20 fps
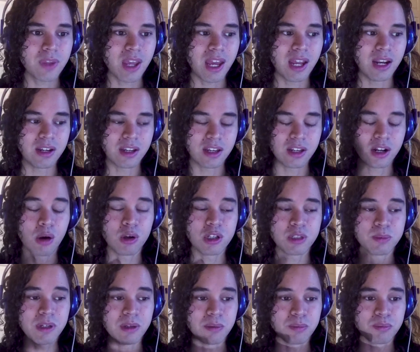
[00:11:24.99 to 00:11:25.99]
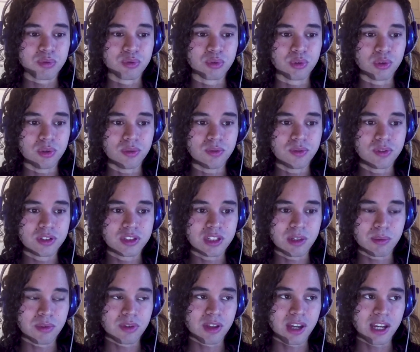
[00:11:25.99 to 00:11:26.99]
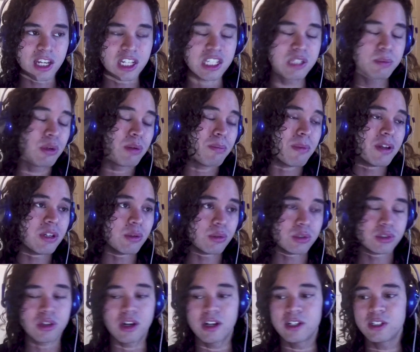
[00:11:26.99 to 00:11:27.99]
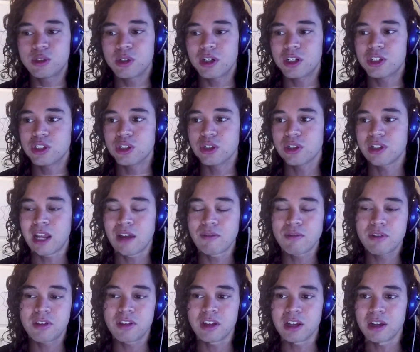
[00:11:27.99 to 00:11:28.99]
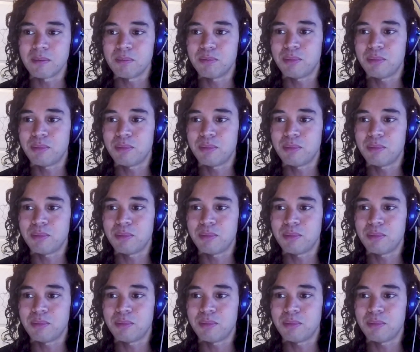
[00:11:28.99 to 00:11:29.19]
and can always be improved, same with like experimenting with song structure and everything,